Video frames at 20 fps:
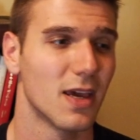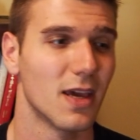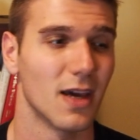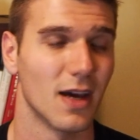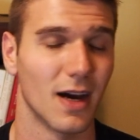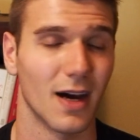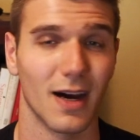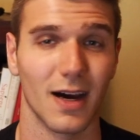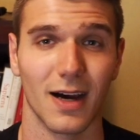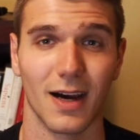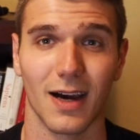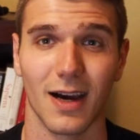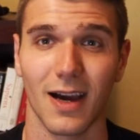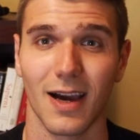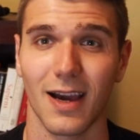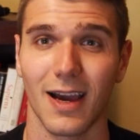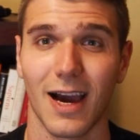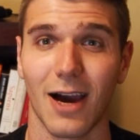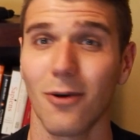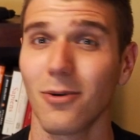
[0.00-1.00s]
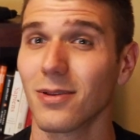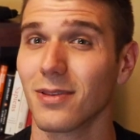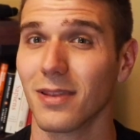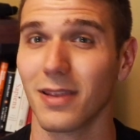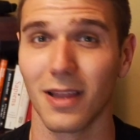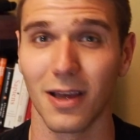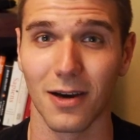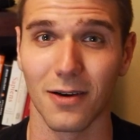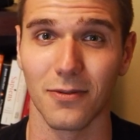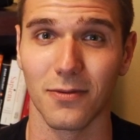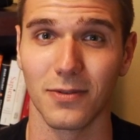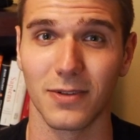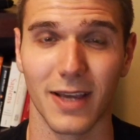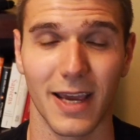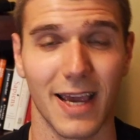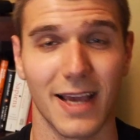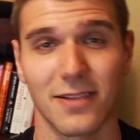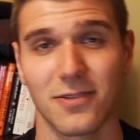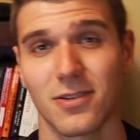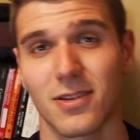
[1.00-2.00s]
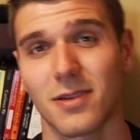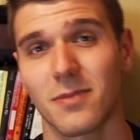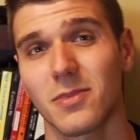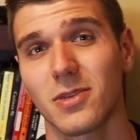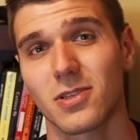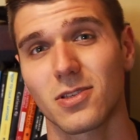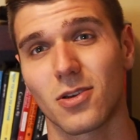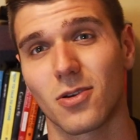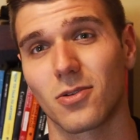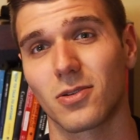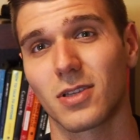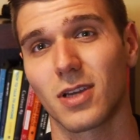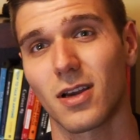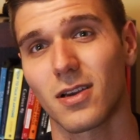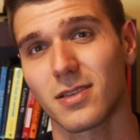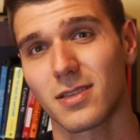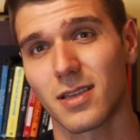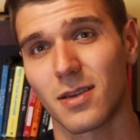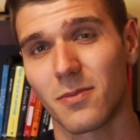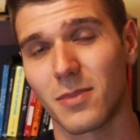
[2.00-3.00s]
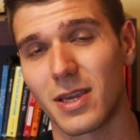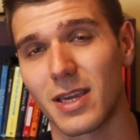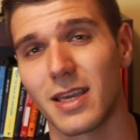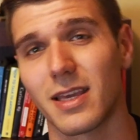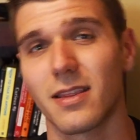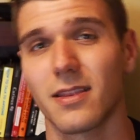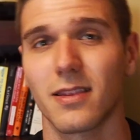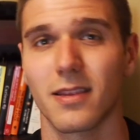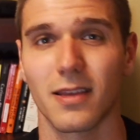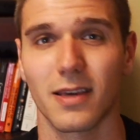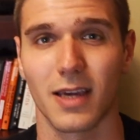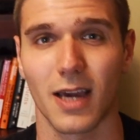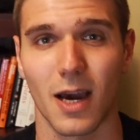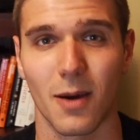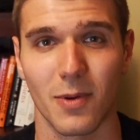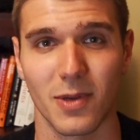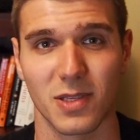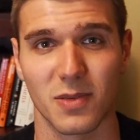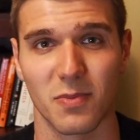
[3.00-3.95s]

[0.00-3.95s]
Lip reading: I would love to answer them. So toss them in the comments